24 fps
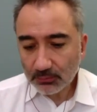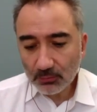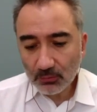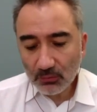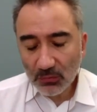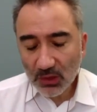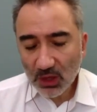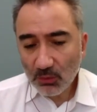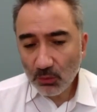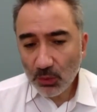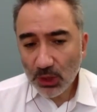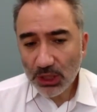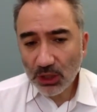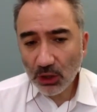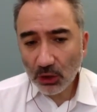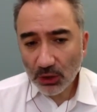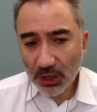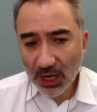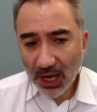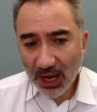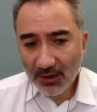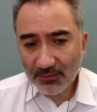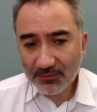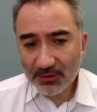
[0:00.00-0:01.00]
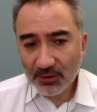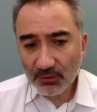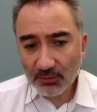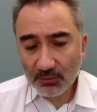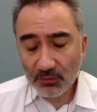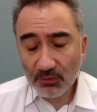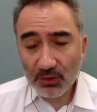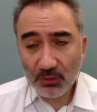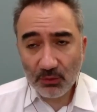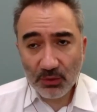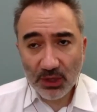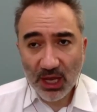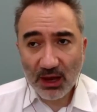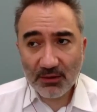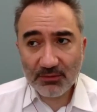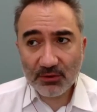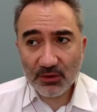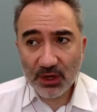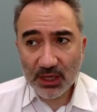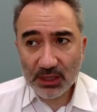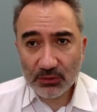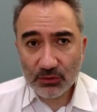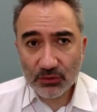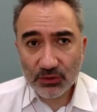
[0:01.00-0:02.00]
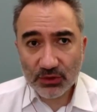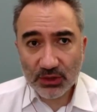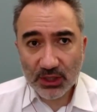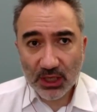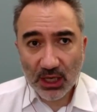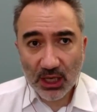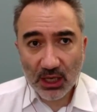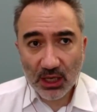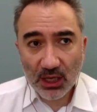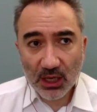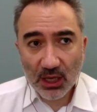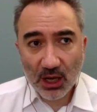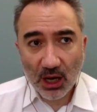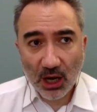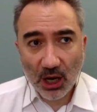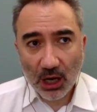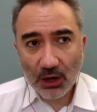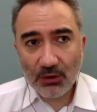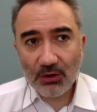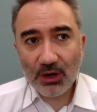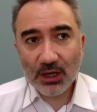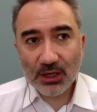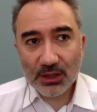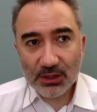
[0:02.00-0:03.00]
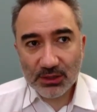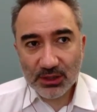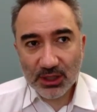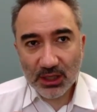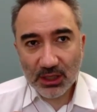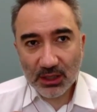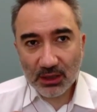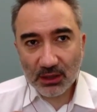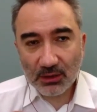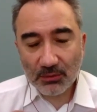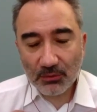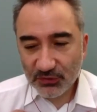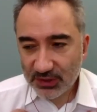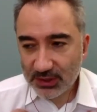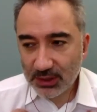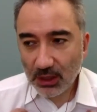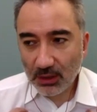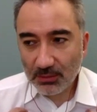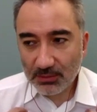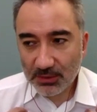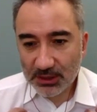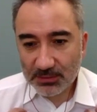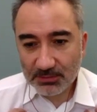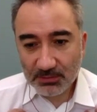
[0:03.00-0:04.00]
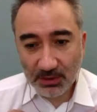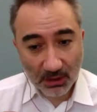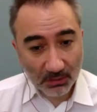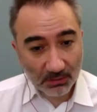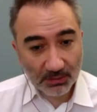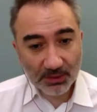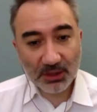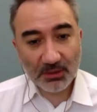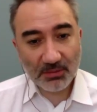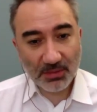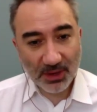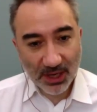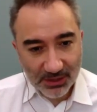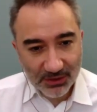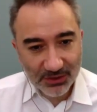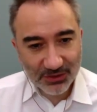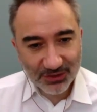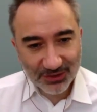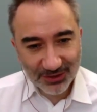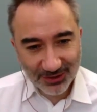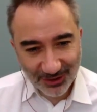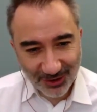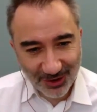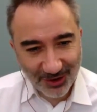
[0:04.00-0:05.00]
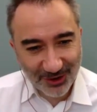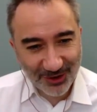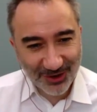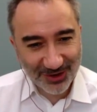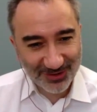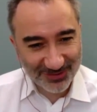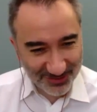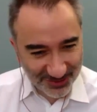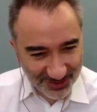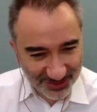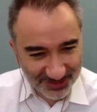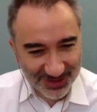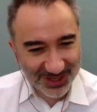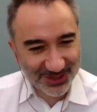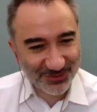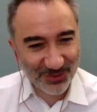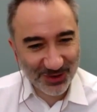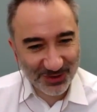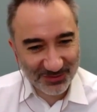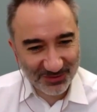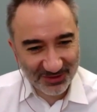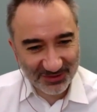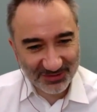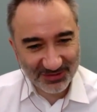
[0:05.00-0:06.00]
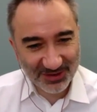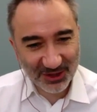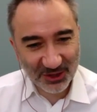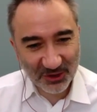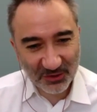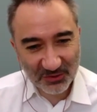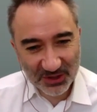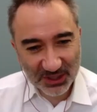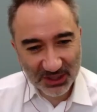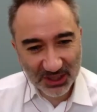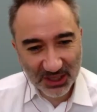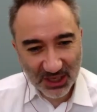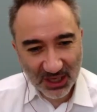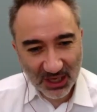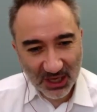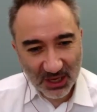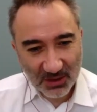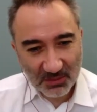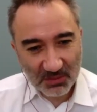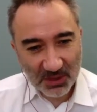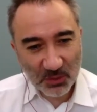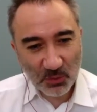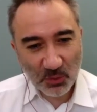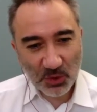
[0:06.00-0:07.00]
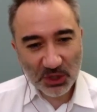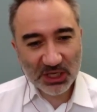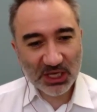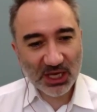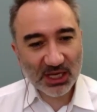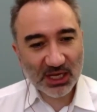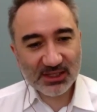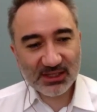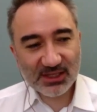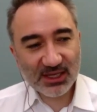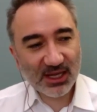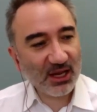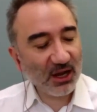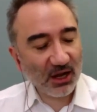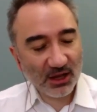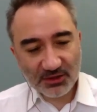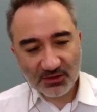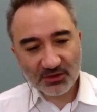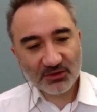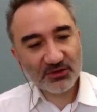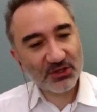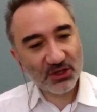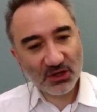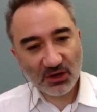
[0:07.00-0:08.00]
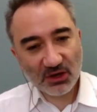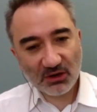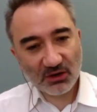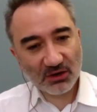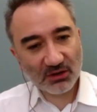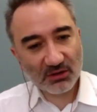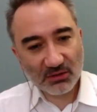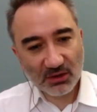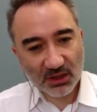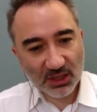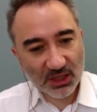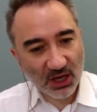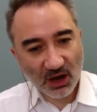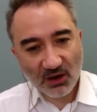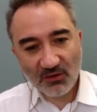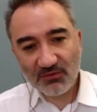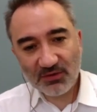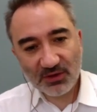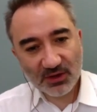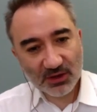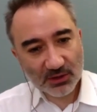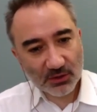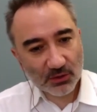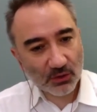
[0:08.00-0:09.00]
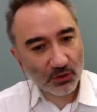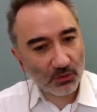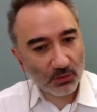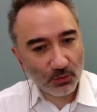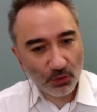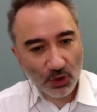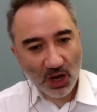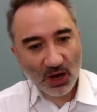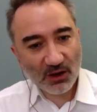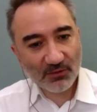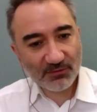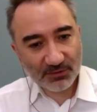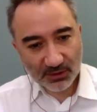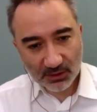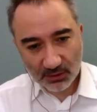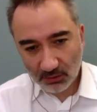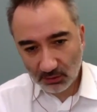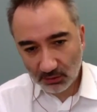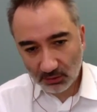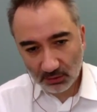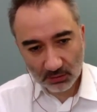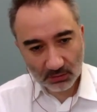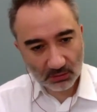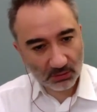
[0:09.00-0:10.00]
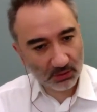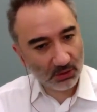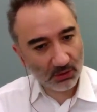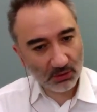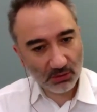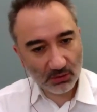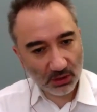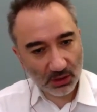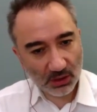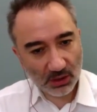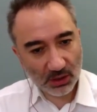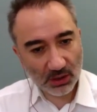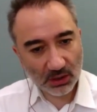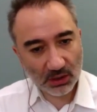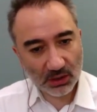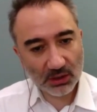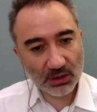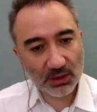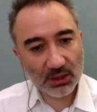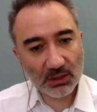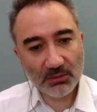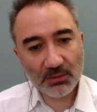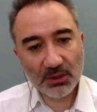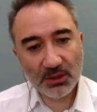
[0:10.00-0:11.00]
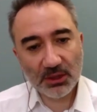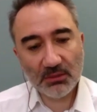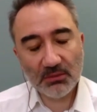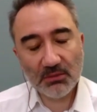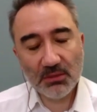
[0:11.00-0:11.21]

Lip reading: We don't have we have the right to say our understanding of Islam is probably the best, you know, and that's why we follow it. But we can't say others are kafir or munafiq or condemn them.